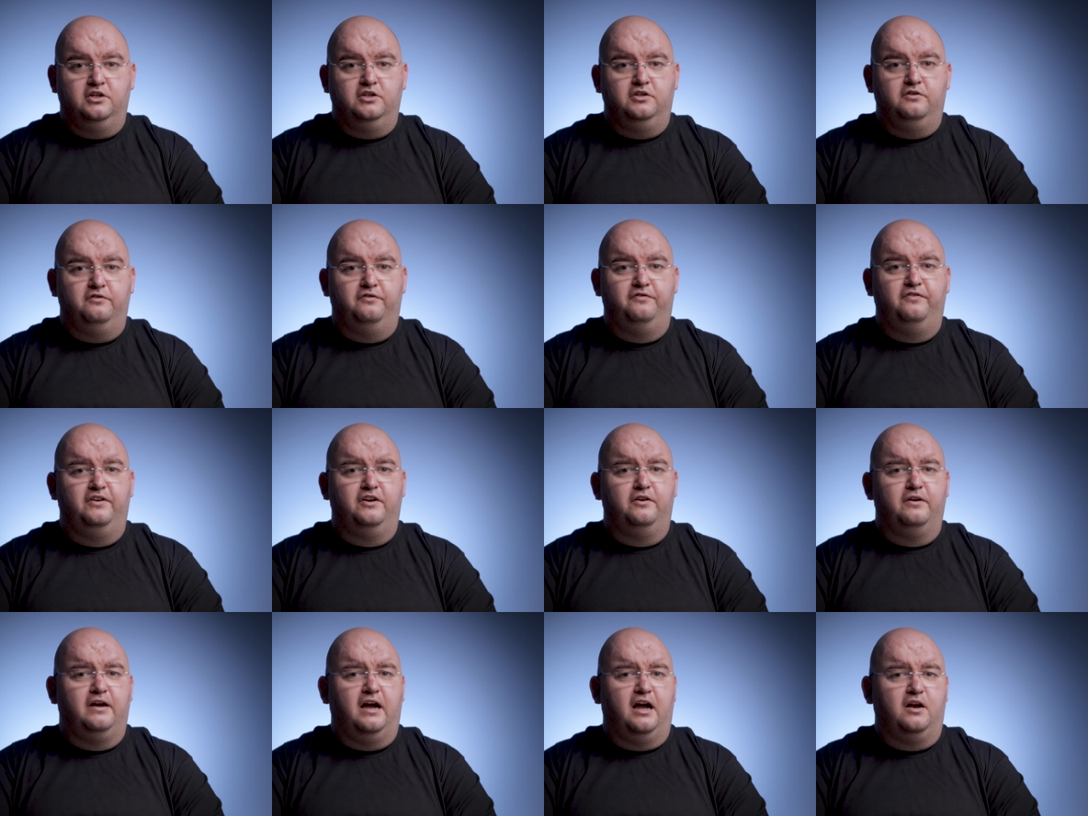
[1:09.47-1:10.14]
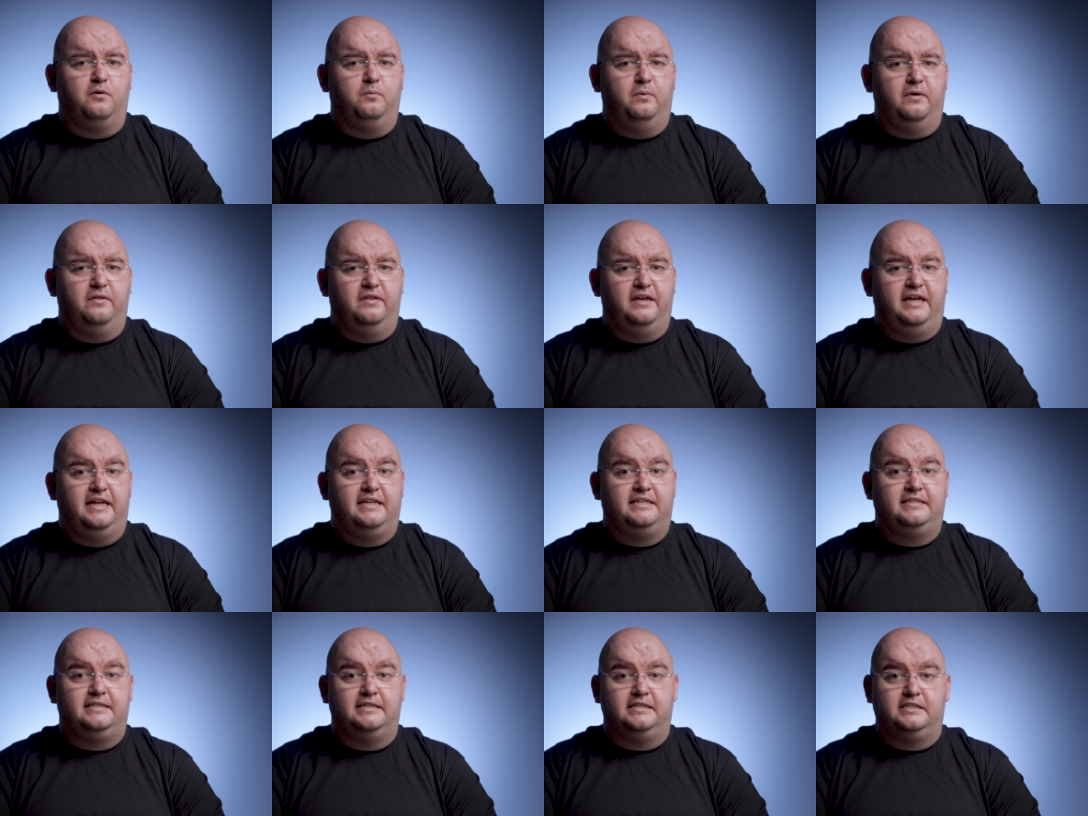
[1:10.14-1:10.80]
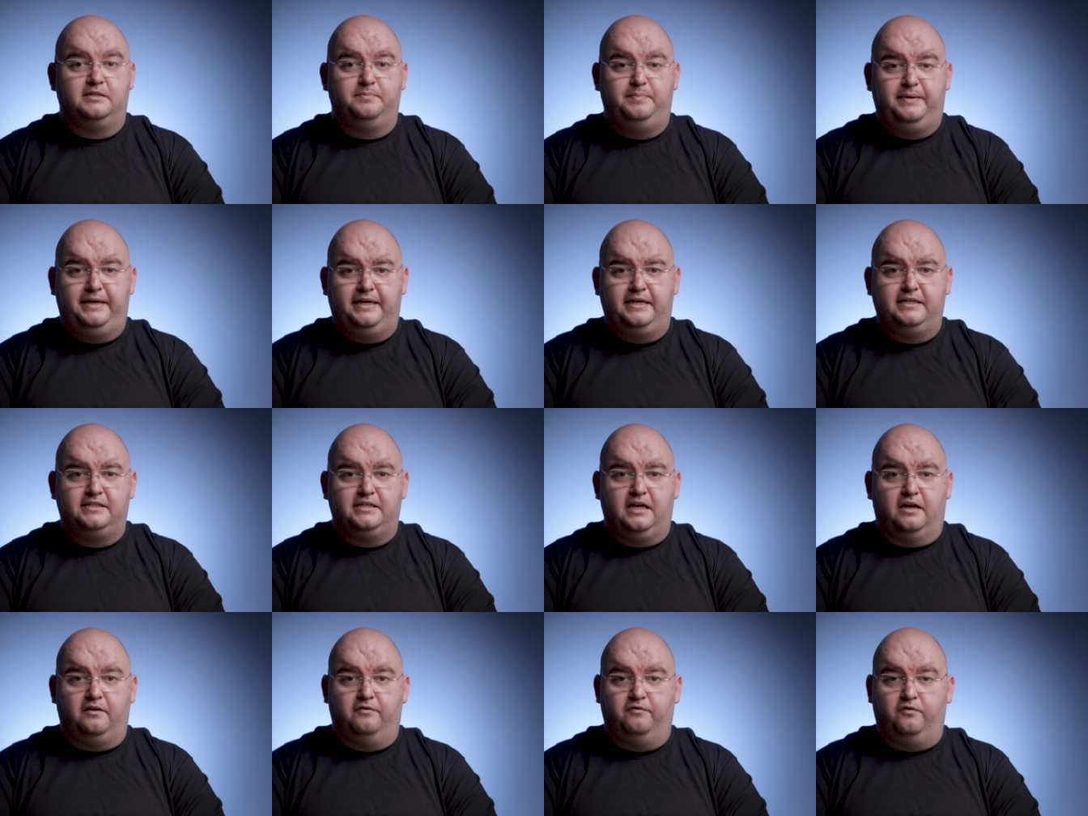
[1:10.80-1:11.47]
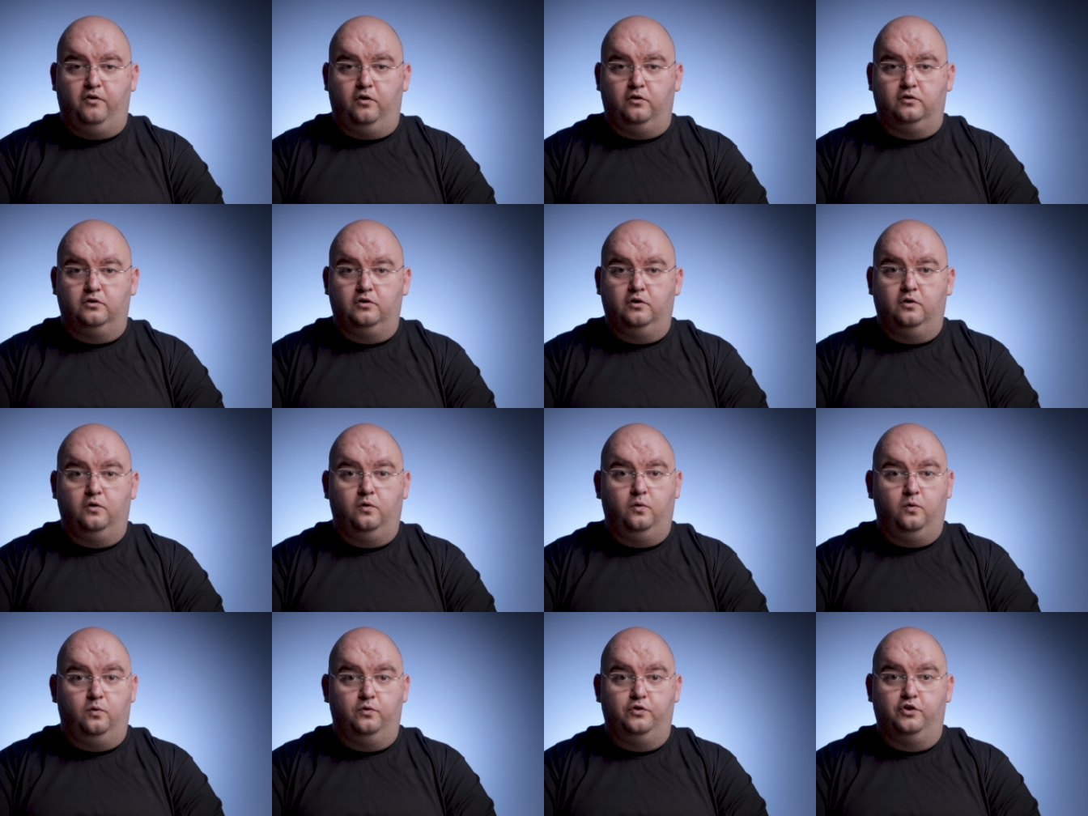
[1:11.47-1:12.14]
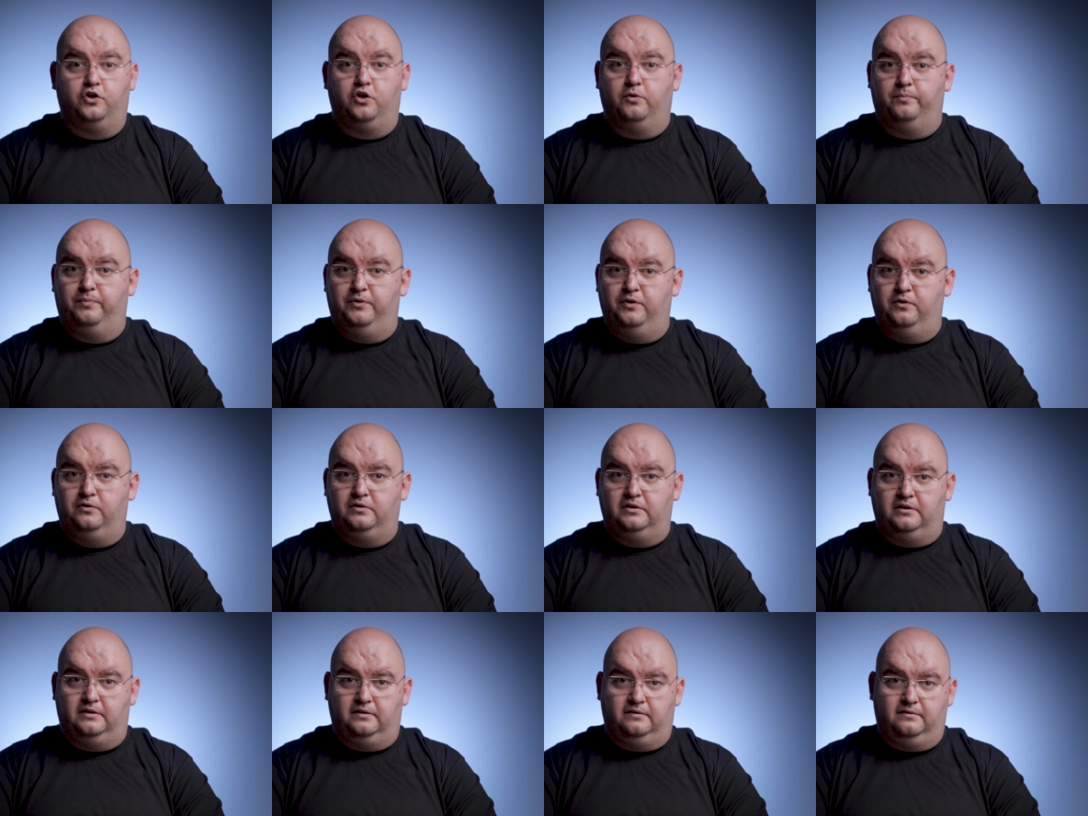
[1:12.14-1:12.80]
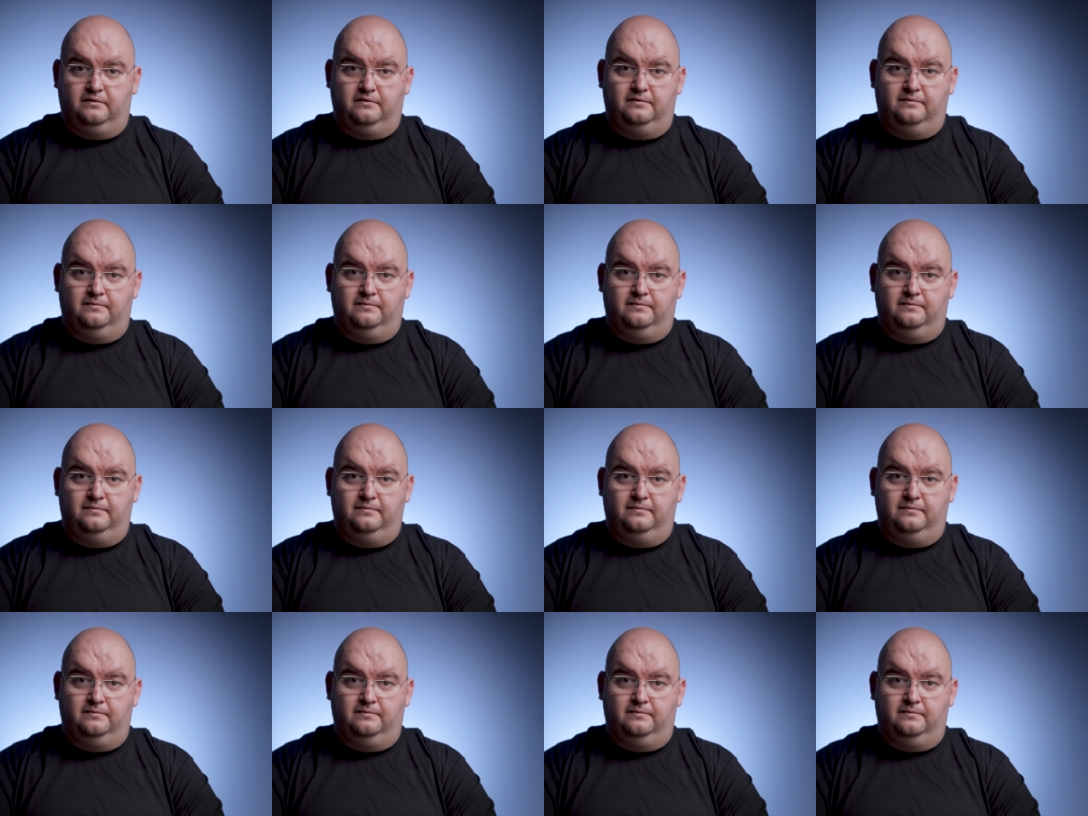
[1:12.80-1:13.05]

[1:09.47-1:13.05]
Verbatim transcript: to figure out whether it's the speakers at fault or the computer.